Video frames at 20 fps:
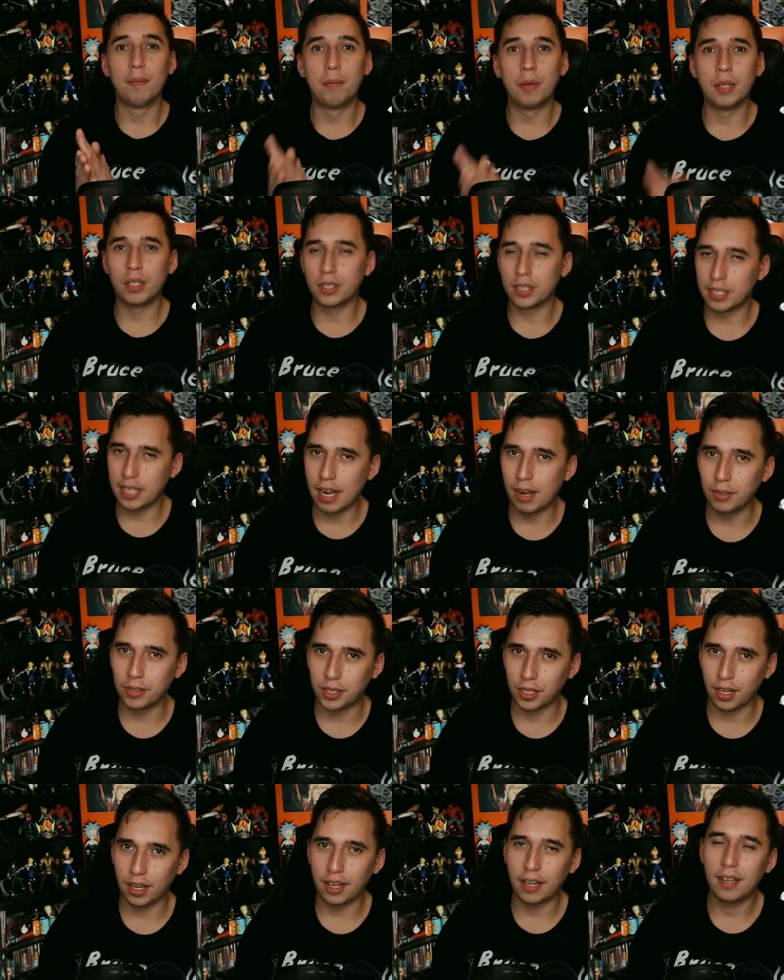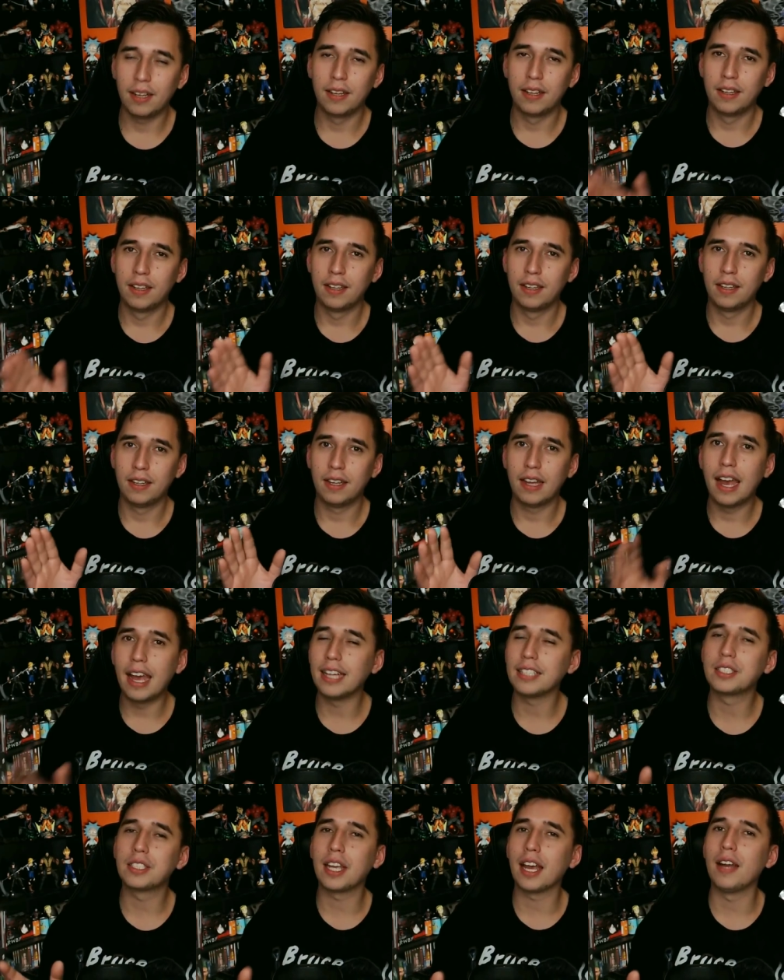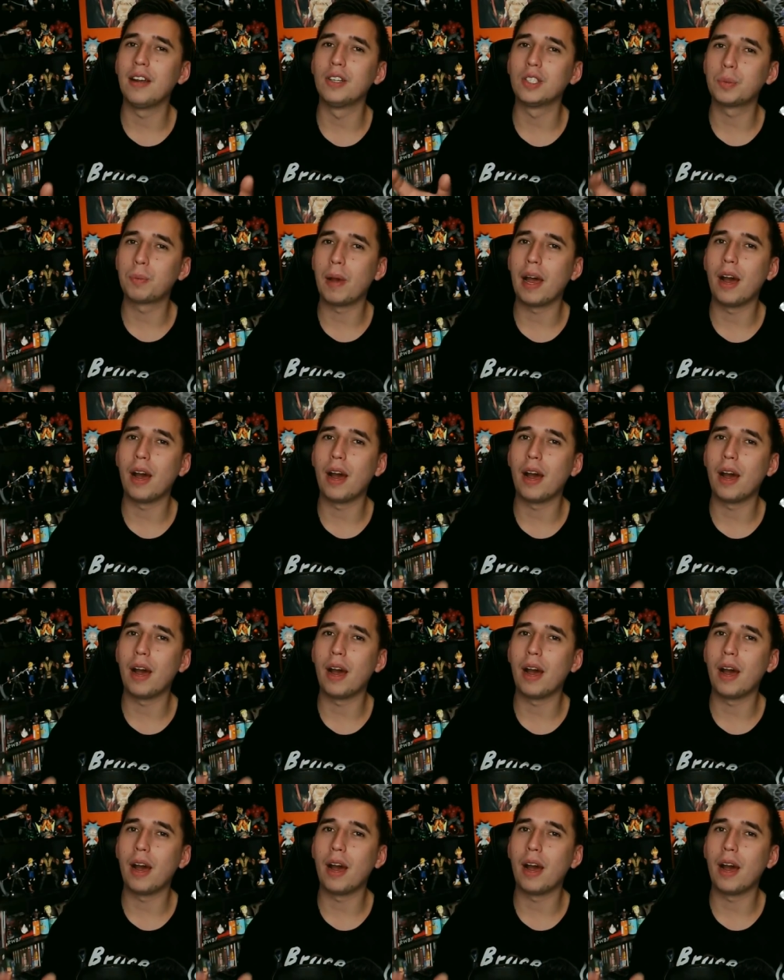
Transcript: But there's a downside. Escanor's